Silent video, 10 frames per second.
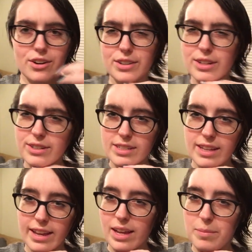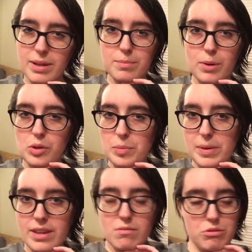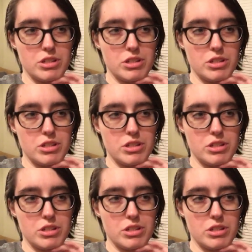earlier today I made mulled mead,